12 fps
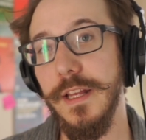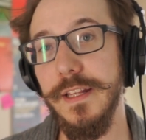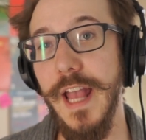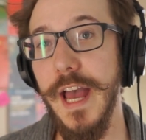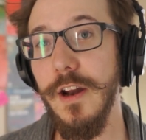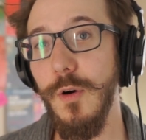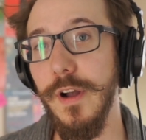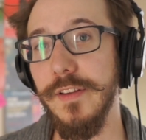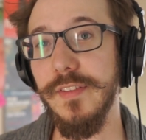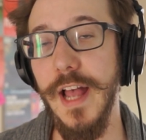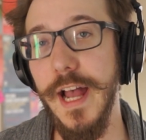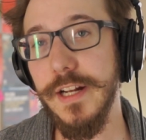Yeah, no,
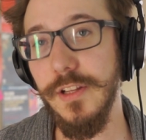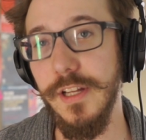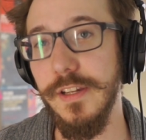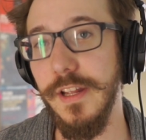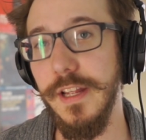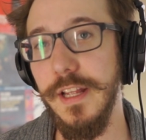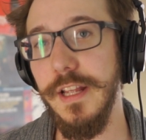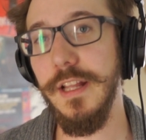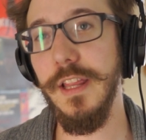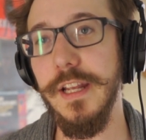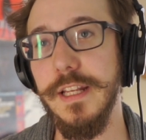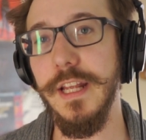exactly.
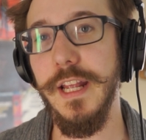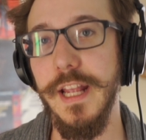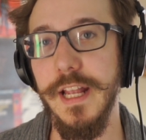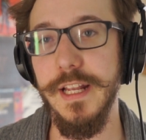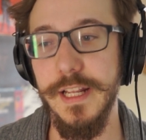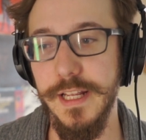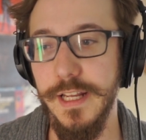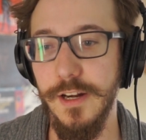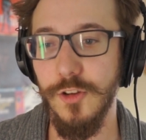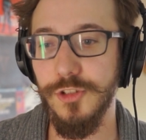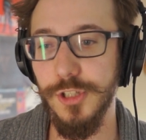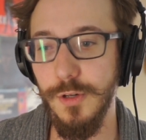Like, in
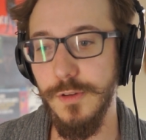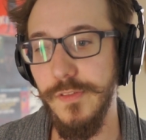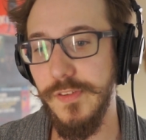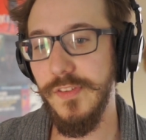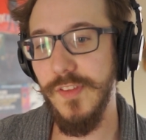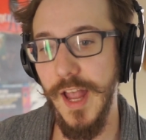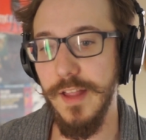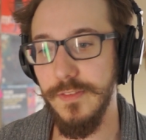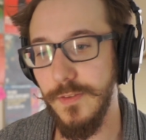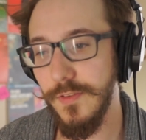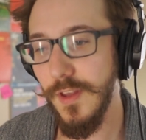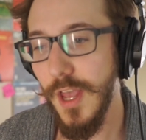a certain
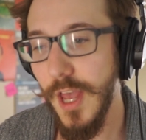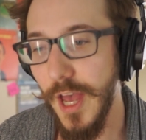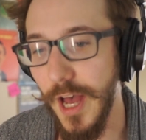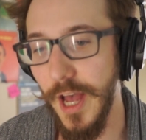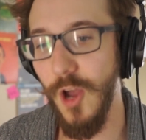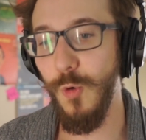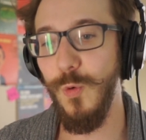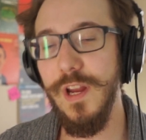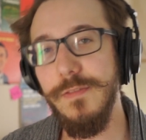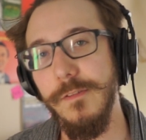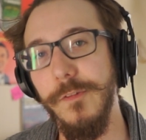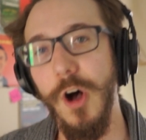sense,
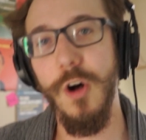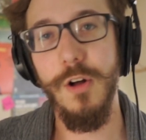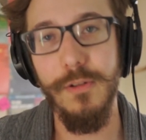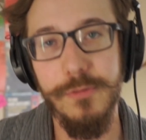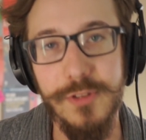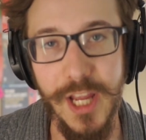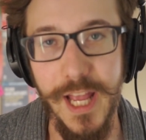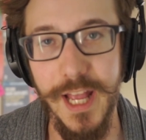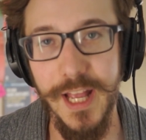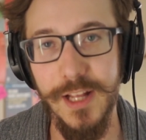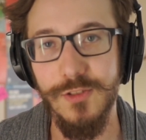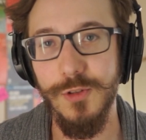we've evolved
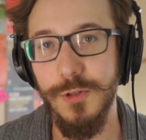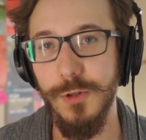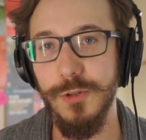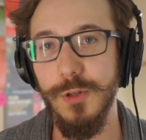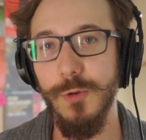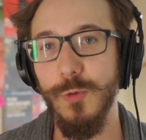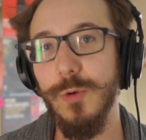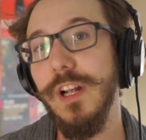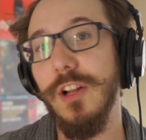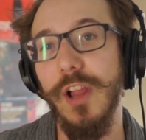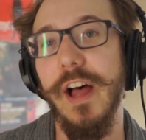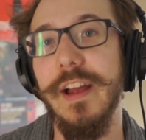to
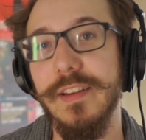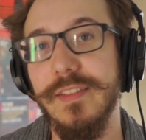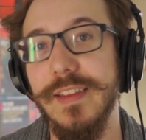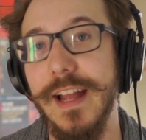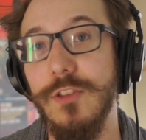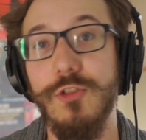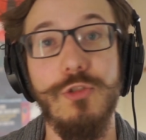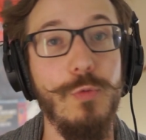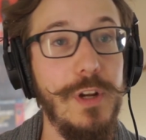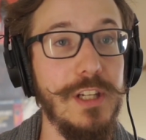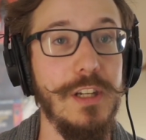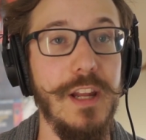realize that
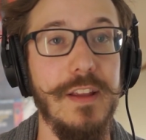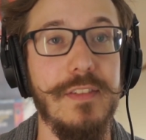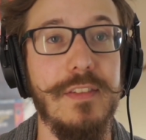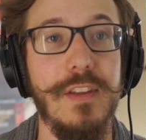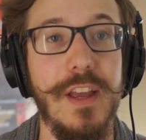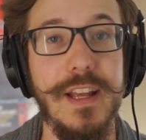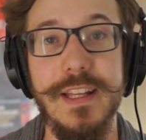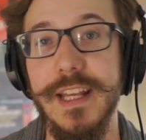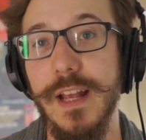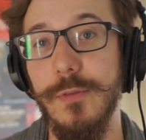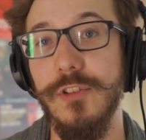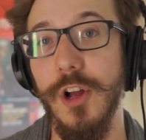sweetness
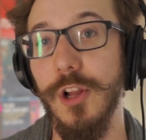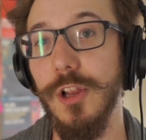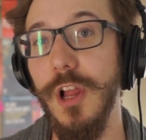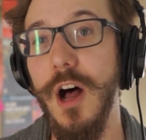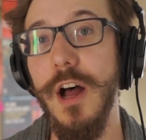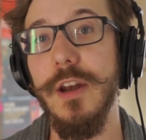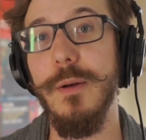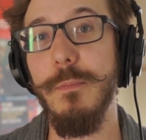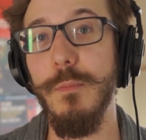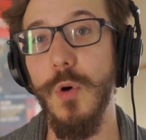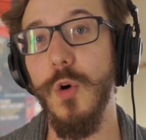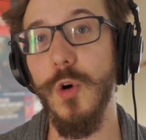gives a lot
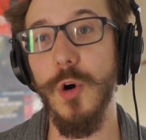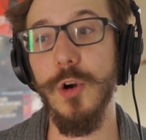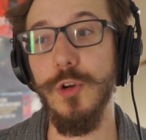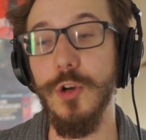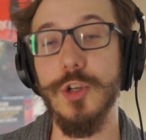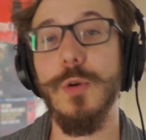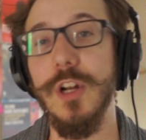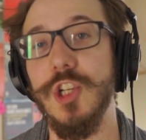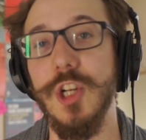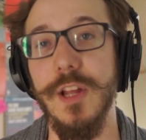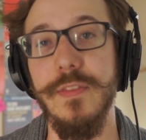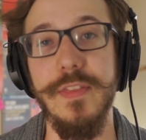more
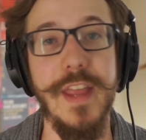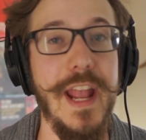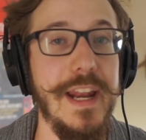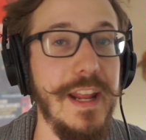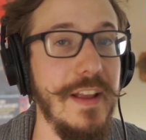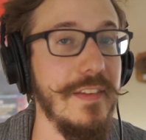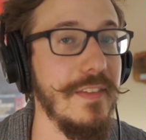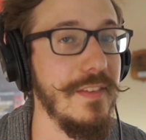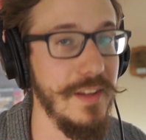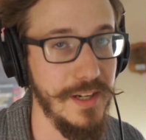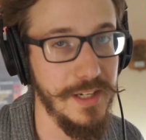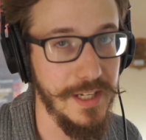nutrition than
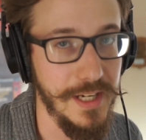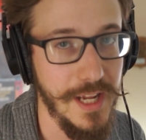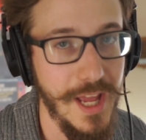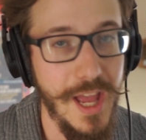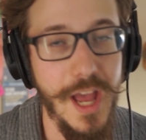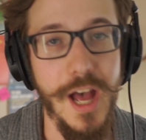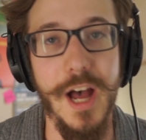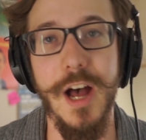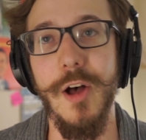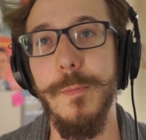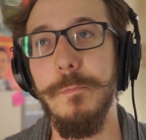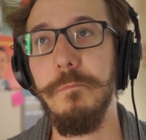acidity.
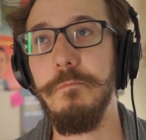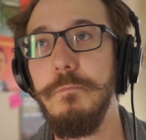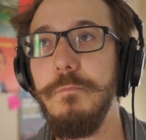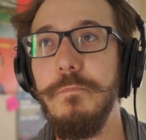All